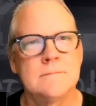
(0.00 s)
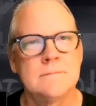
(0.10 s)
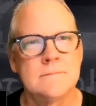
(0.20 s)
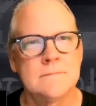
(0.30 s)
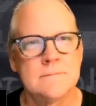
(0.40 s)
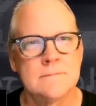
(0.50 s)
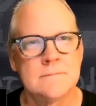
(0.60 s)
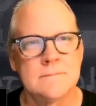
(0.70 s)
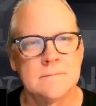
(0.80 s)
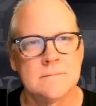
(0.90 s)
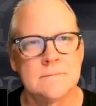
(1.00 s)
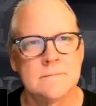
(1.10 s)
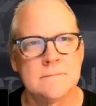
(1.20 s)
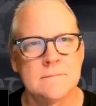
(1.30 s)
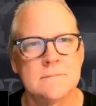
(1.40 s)

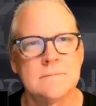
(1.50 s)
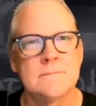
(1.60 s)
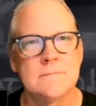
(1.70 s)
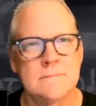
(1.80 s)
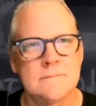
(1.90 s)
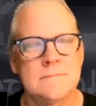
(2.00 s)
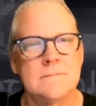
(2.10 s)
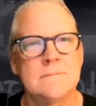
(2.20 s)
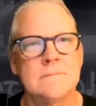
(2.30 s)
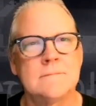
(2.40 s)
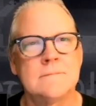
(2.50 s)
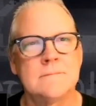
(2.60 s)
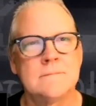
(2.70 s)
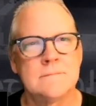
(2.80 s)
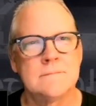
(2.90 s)

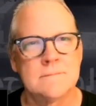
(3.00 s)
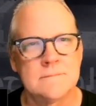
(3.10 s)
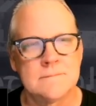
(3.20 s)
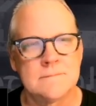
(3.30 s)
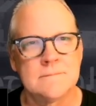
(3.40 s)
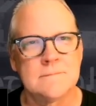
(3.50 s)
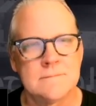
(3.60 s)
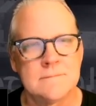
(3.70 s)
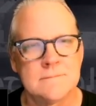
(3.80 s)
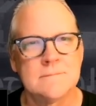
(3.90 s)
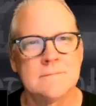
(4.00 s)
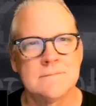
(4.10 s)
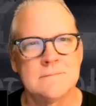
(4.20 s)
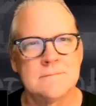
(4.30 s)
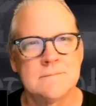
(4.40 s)

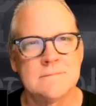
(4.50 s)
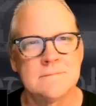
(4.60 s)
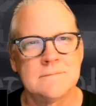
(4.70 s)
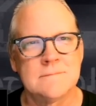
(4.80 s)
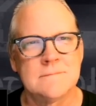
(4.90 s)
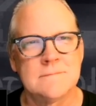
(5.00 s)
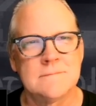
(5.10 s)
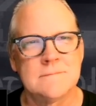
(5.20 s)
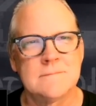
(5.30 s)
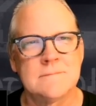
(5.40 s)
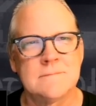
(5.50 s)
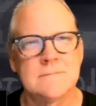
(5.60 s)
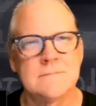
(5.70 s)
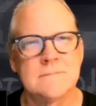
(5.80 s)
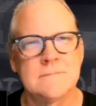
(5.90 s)

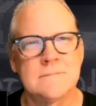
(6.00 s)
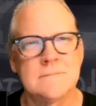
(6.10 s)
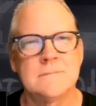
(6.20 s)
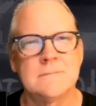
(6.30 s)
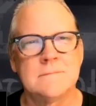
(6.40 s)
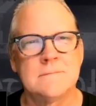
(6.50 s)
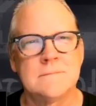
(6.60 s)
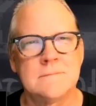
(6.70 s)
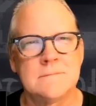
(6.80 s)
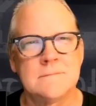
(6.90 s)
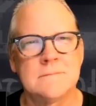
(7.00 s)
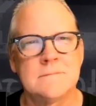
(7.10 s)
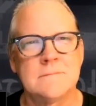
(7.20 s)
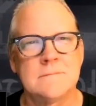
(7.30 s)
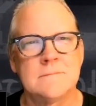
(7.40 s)

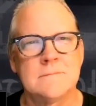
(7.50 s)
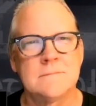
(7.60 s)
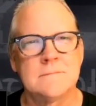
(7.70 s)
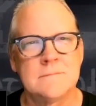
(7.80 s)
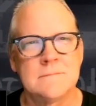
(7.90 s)
The person shown says nothing.